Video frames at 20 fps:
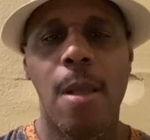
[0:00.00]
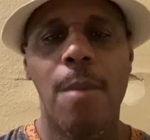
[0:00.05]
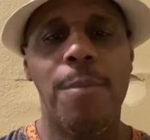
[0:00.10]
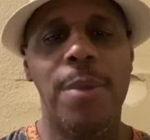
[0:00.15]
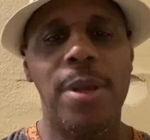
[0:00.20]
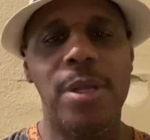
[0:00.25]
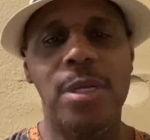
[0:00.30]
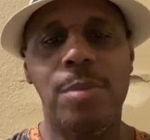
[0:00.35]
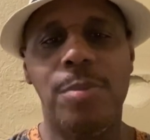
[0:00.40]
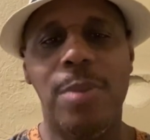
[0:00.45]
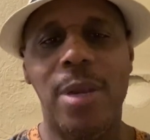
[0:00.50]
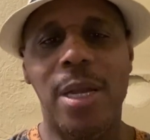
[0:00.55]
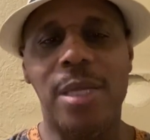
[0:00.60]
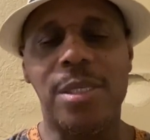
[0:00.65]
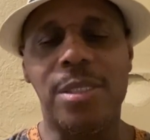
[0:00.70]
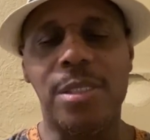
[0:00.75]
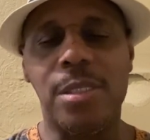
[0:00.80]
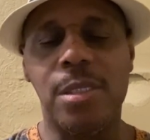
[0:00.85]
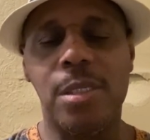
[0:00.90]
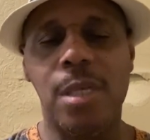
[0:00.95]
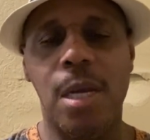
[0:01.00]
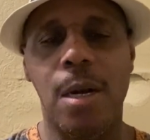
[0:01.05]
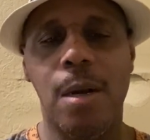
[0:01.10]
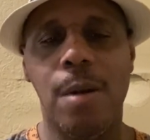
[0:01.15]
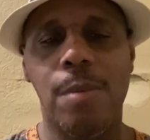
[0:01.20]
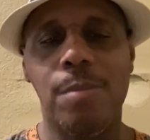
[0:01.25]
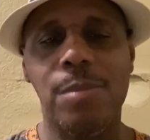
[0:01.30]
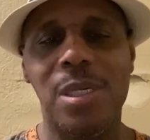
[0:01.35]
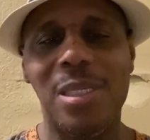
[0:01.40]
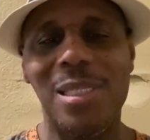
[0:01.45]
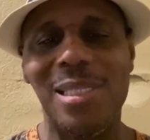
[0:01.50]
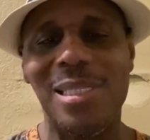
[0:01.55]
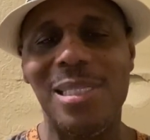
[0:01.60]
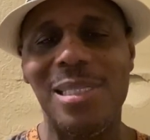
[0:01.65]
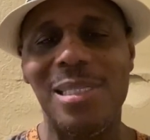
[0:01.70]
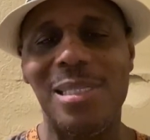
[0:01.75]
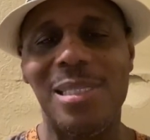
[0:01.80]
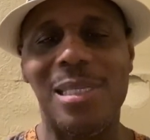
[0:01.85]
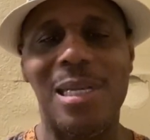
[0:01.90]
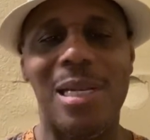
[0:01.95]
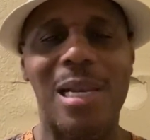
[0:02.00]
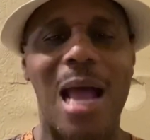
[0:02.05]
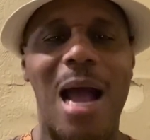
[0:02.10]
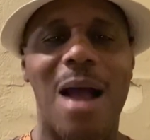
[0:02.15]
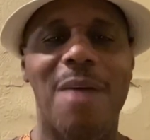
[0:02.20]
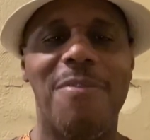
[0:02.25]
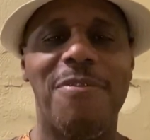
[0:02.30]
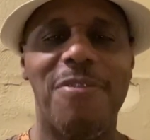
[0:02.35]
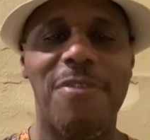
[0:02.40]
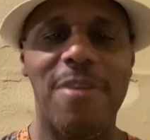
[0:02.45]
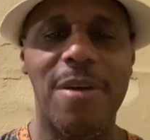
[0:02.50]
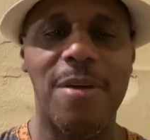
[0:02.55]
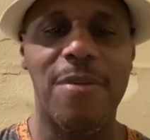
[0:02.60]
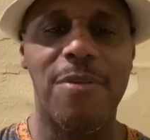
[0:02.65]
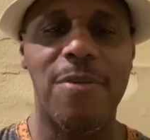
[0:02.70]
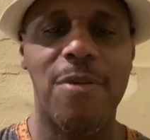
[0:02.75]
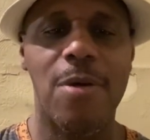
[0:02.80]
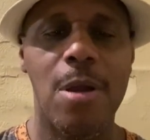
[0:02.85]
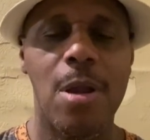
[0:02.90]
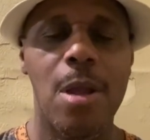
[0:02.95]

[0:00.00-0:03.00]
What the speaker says: Peace and blessings. This is July 5th.